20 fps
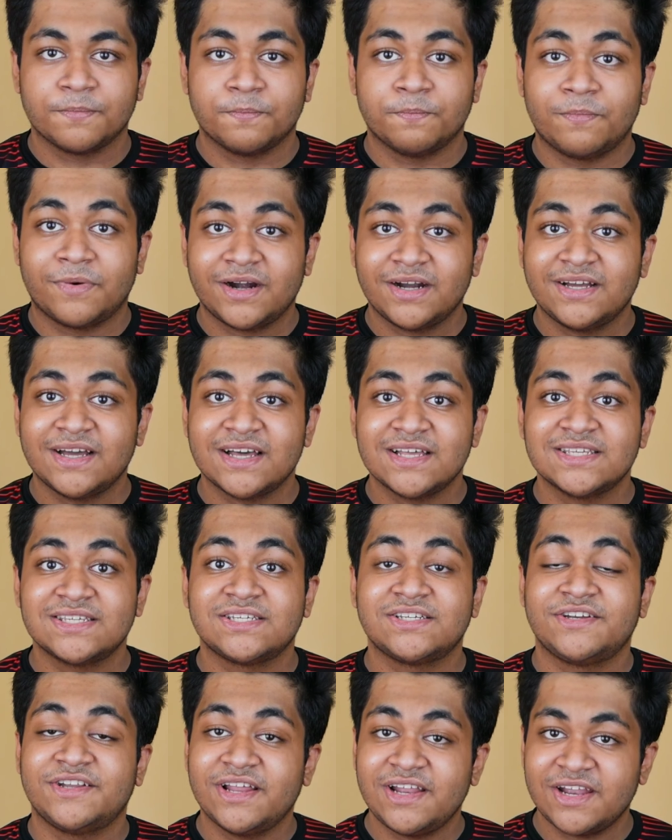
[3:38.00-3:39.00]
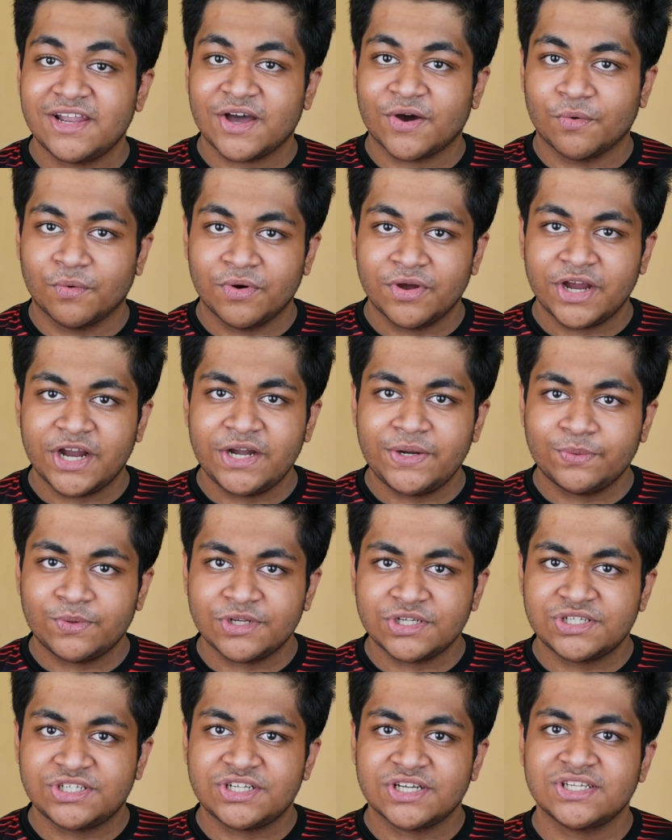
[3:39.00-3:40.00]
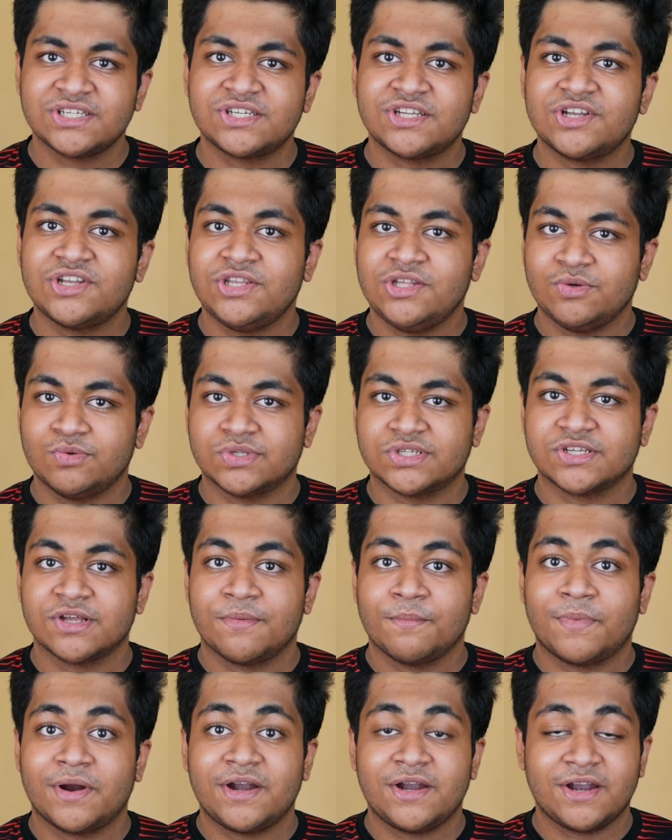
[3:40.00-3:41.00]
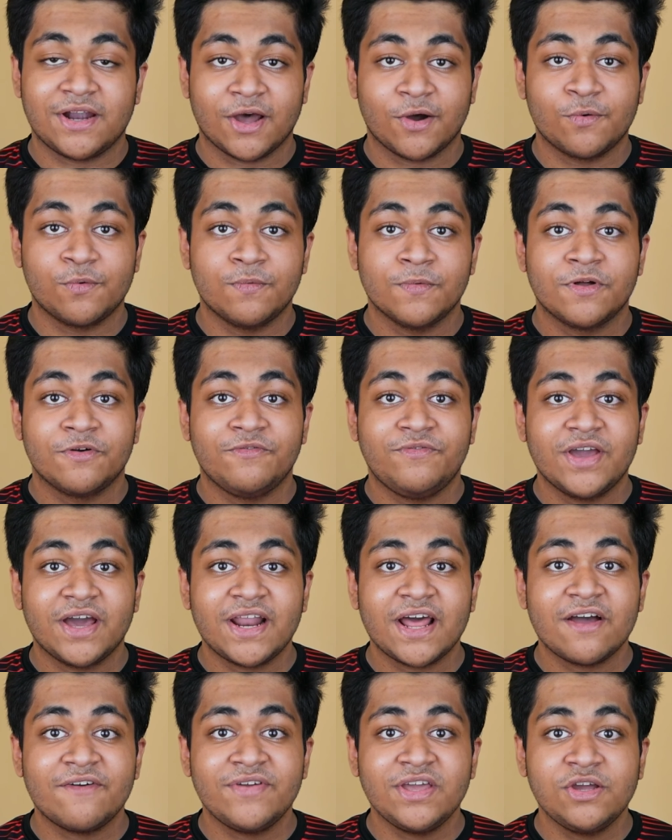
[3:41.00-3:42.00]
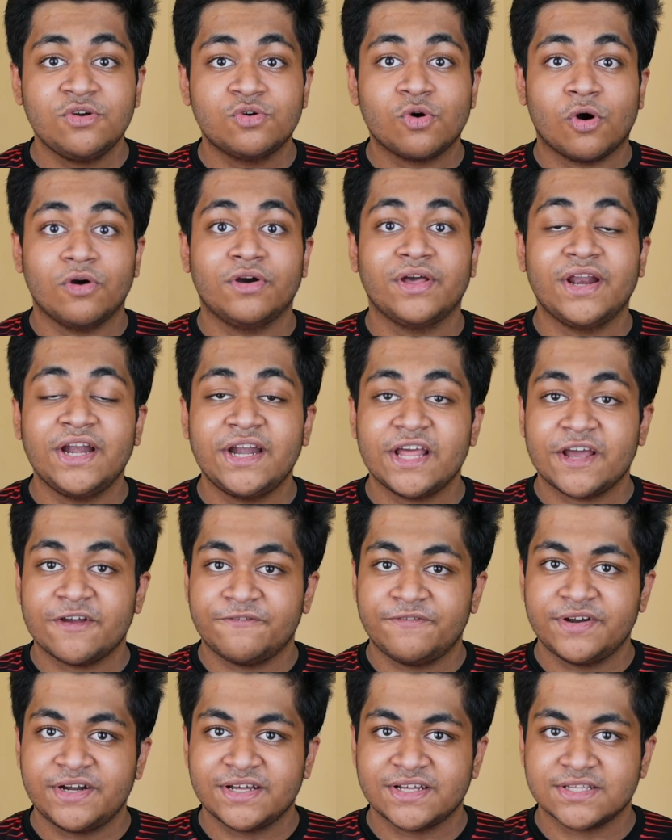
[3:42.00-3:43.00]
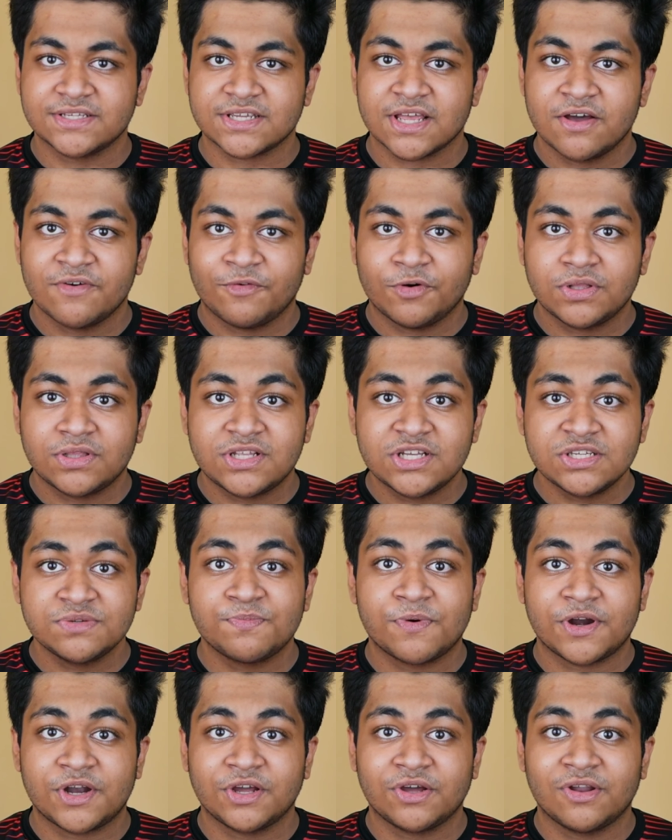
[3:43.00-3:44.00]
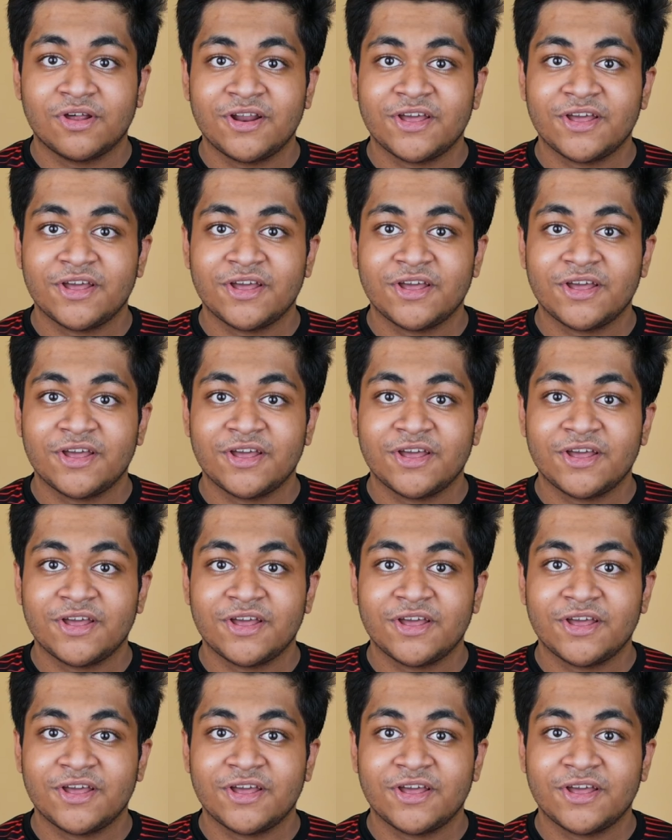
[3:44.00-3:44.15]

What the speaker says: But guys, till now it was just a news, but now we are having concrete evidence for this particular